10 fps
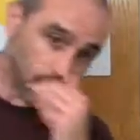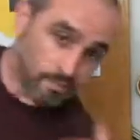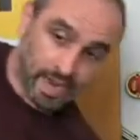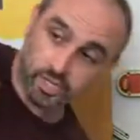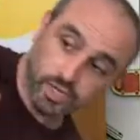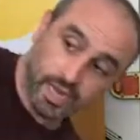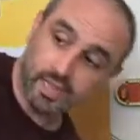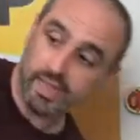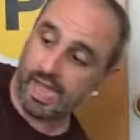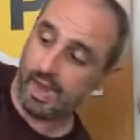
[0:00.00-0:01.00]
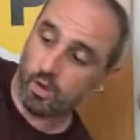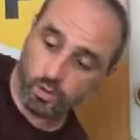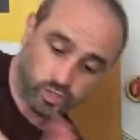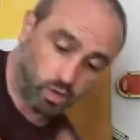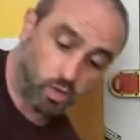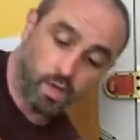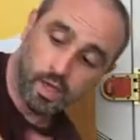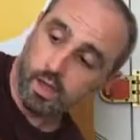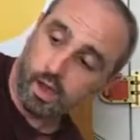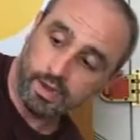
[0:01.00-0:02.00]
I'm actually getting the angle. So
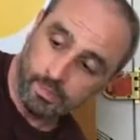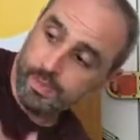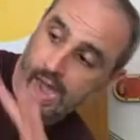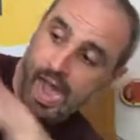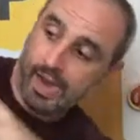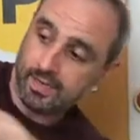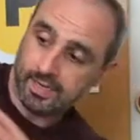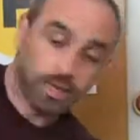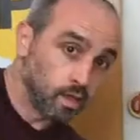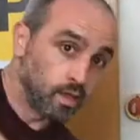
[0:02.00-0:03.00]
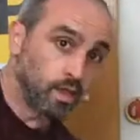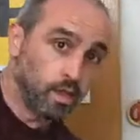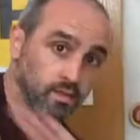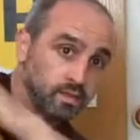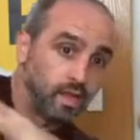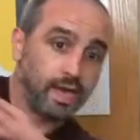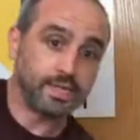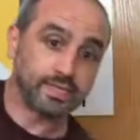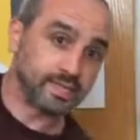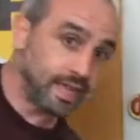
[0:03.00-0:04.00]
on impact, the line
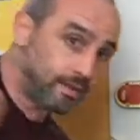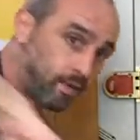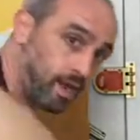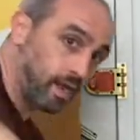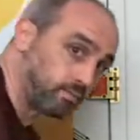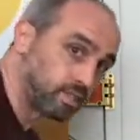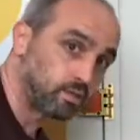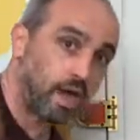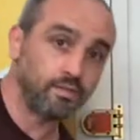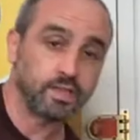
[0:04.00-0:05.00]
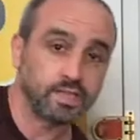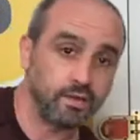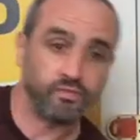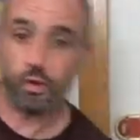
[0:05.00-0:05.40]
is the same, right? I'm still having the same